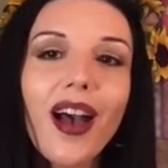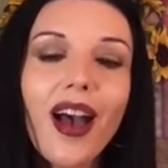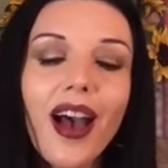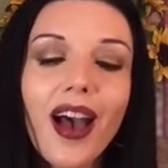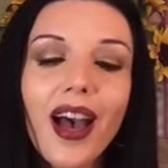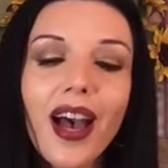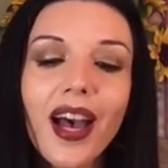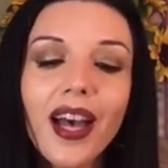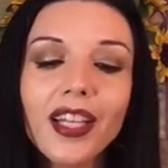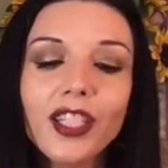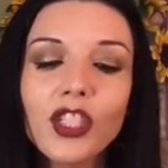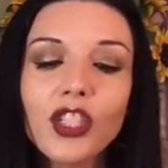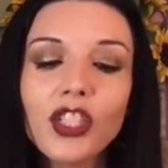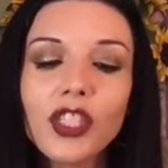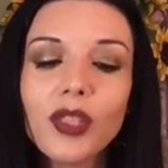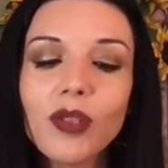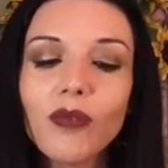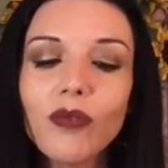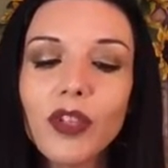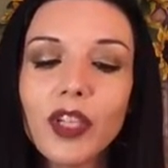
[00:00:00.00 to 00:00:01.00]
I
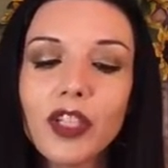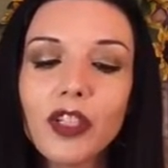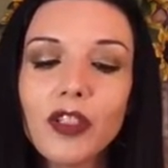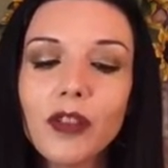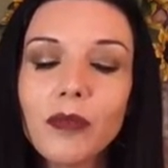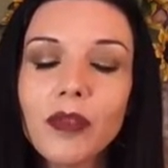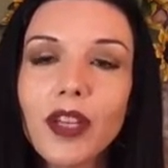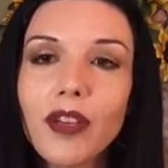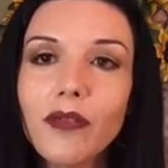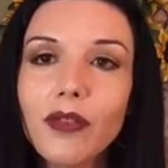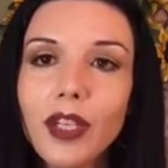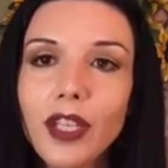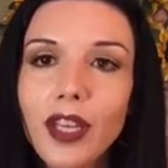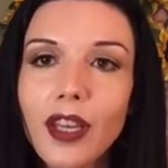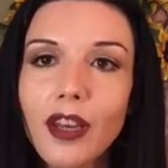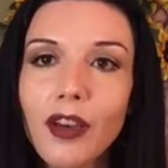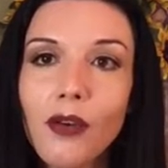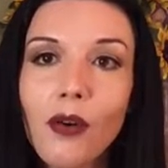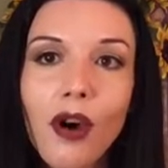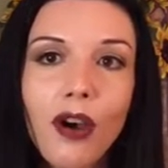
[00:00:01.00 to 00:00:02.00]
just filmed a
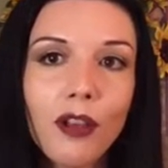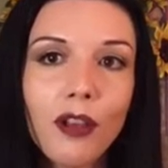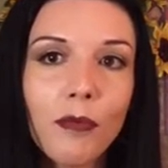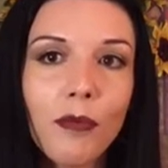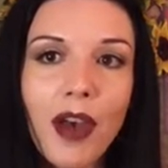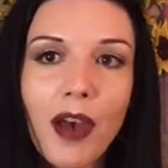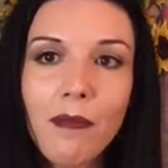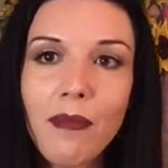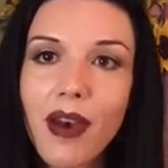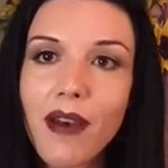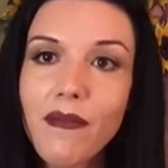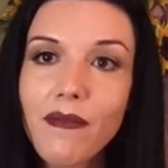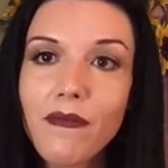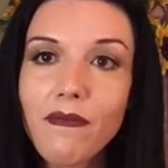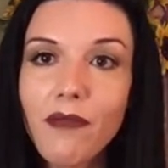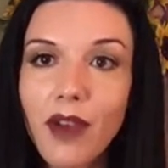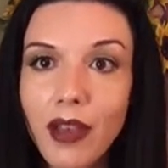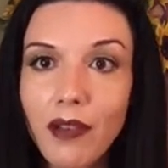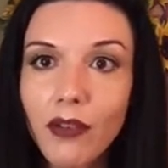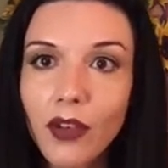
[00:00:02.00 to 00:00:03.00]
video all about my
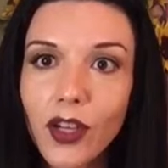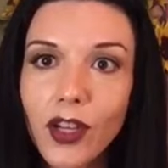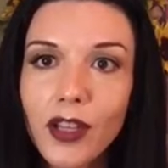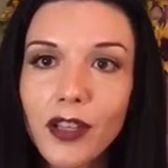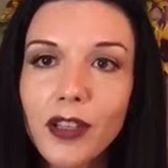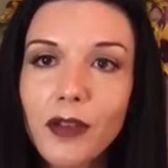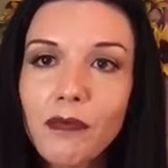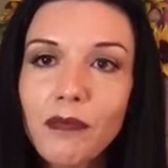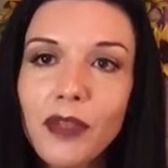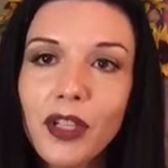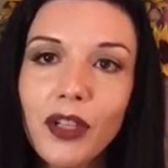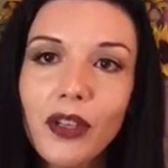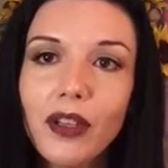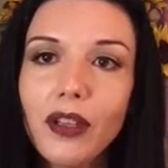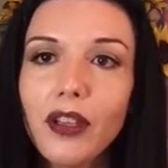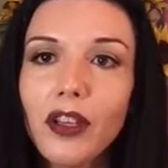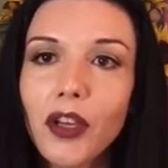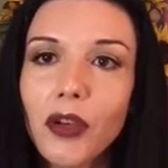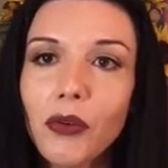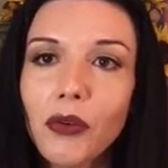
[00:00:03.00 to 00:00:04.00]
favorite
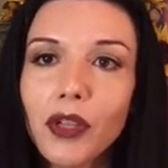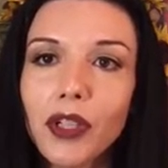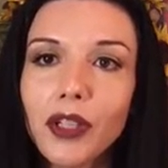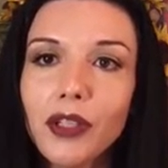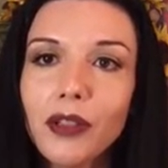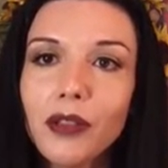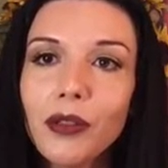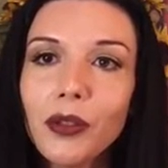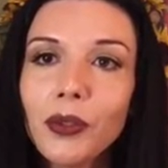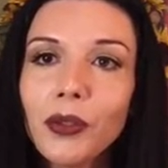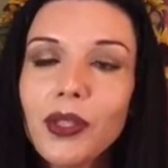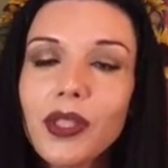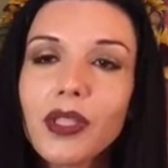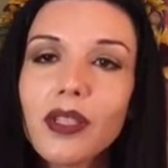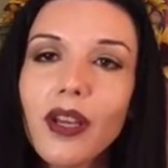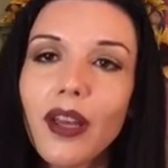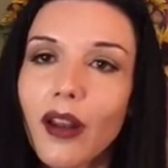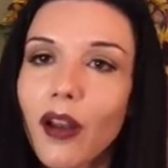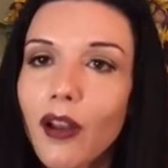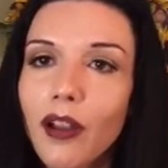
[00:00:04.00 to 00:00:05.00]
beauty gurus.
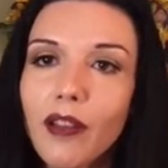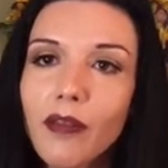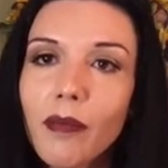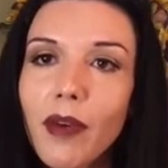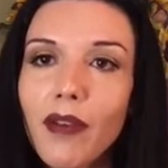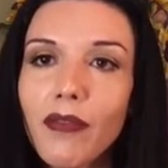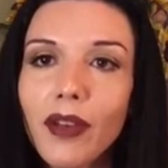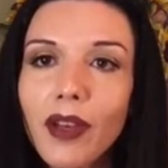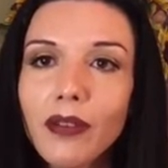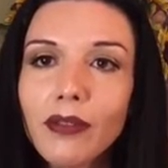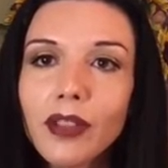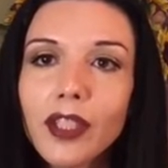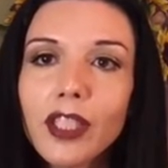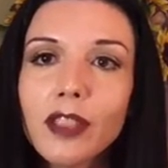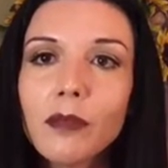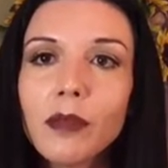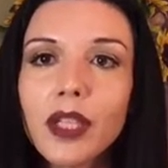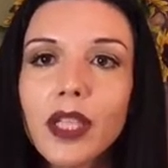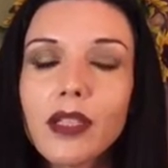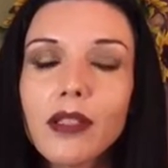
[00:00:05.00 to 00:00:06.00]
Not all of my
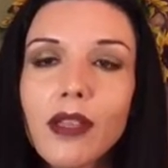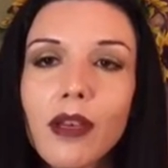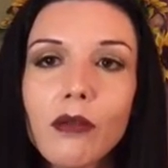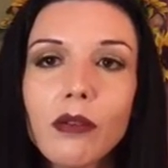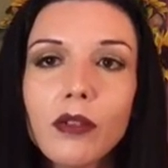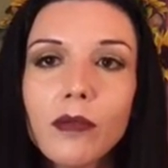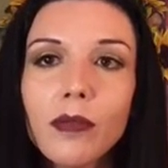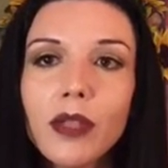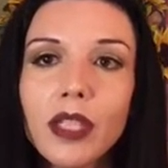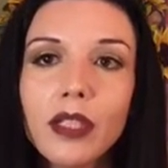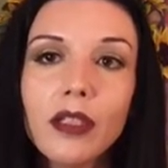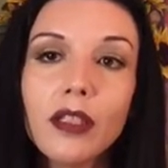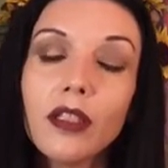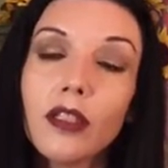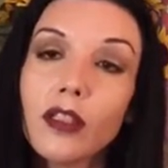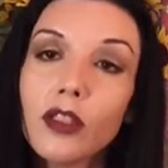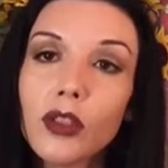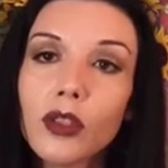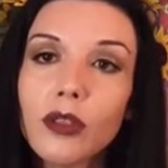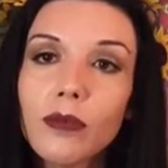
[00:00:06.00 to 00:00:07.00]
favorite, because that would have been
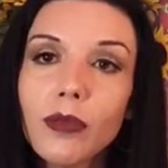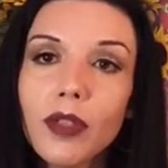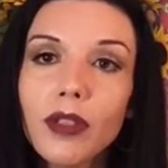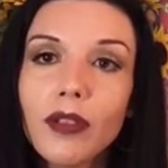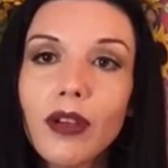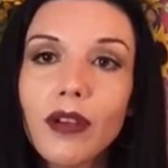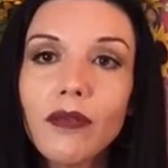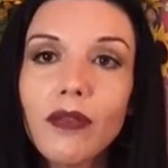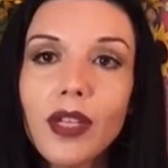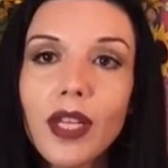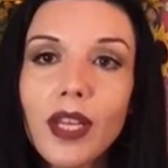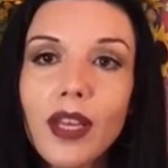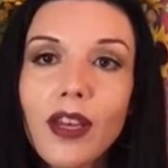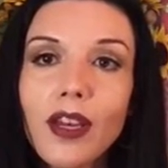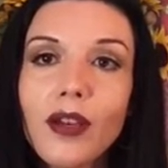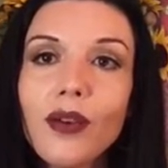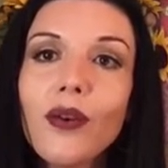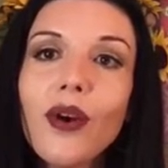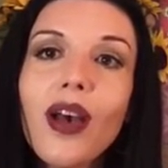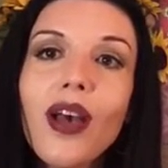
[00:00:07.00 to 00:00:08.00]
an extremely long
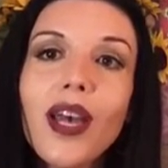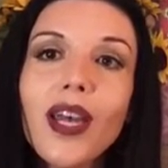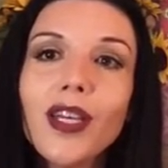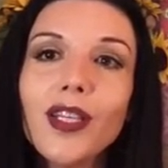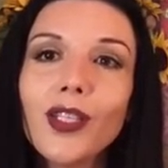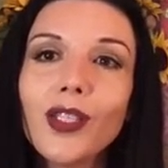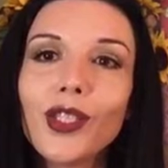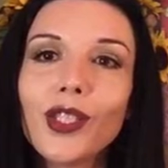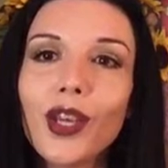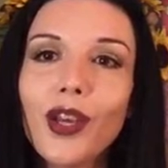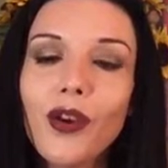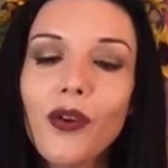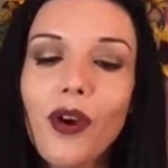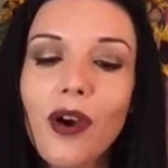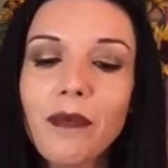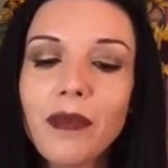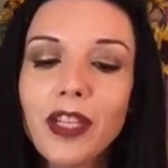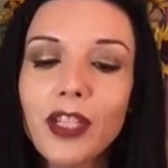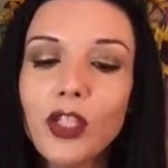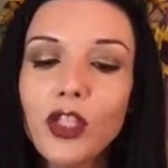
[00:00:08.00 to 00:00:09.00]
video. So
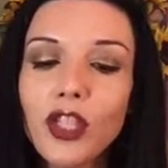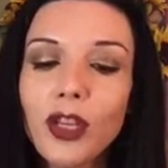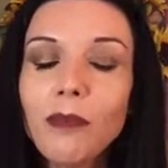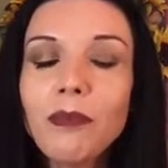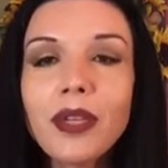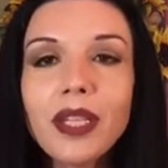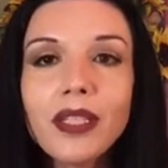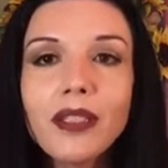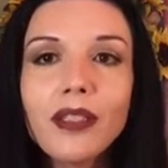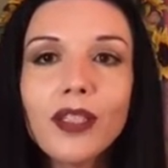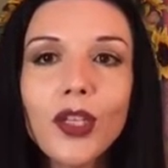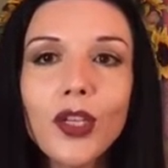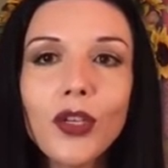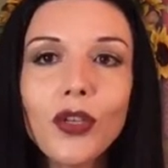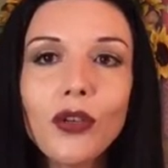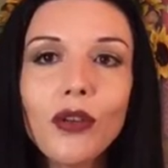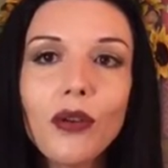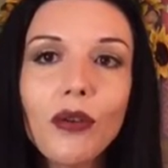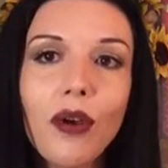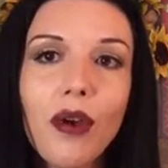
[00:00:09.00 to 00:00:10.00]
I'm going to jump
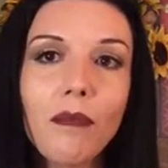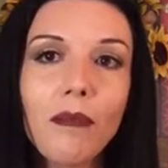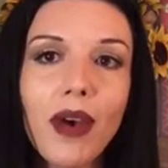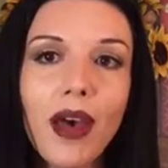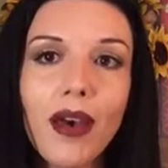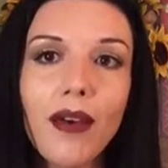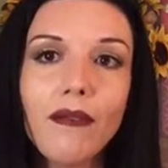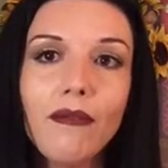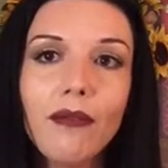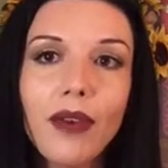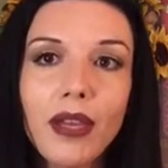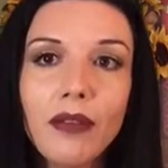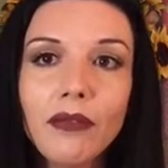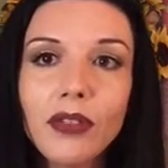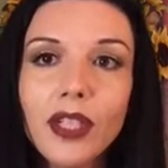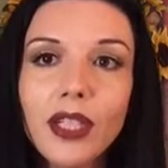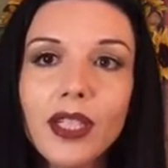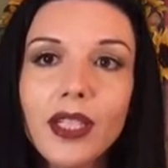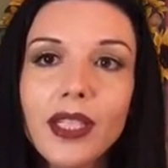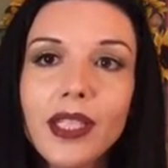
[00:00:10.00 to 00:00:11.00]
into my
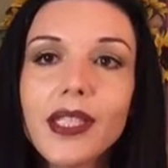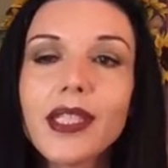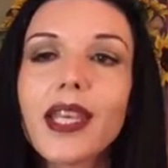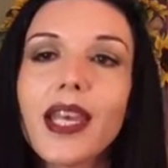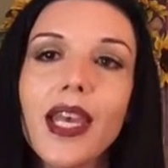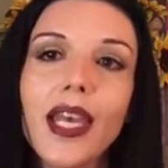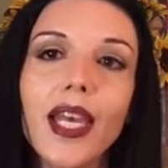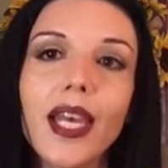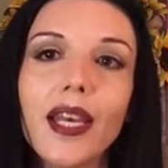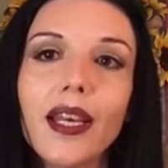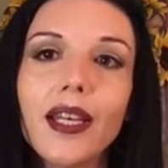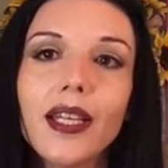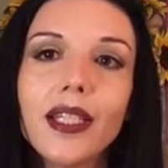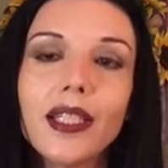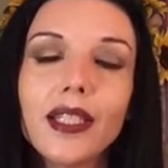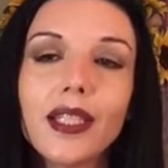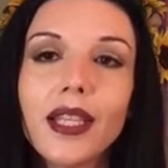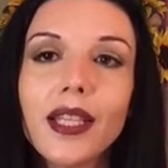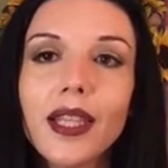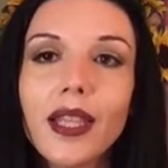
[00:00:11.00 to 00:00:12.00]
favorites
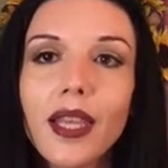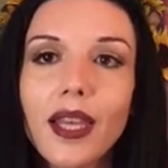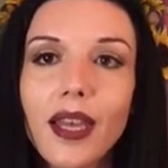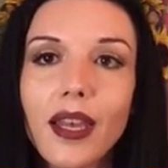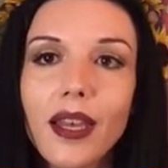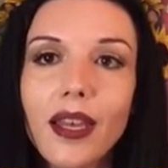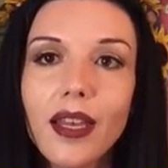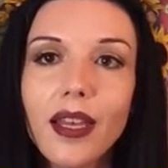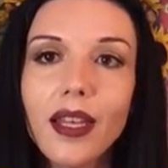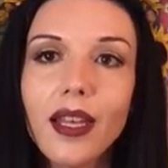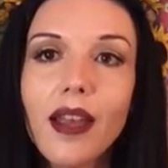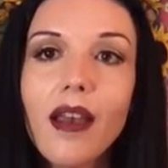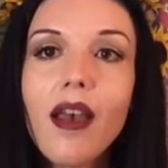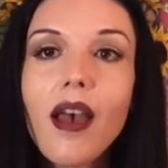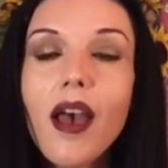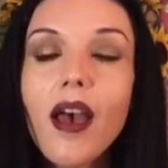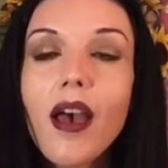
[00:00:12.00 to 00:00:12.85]
and then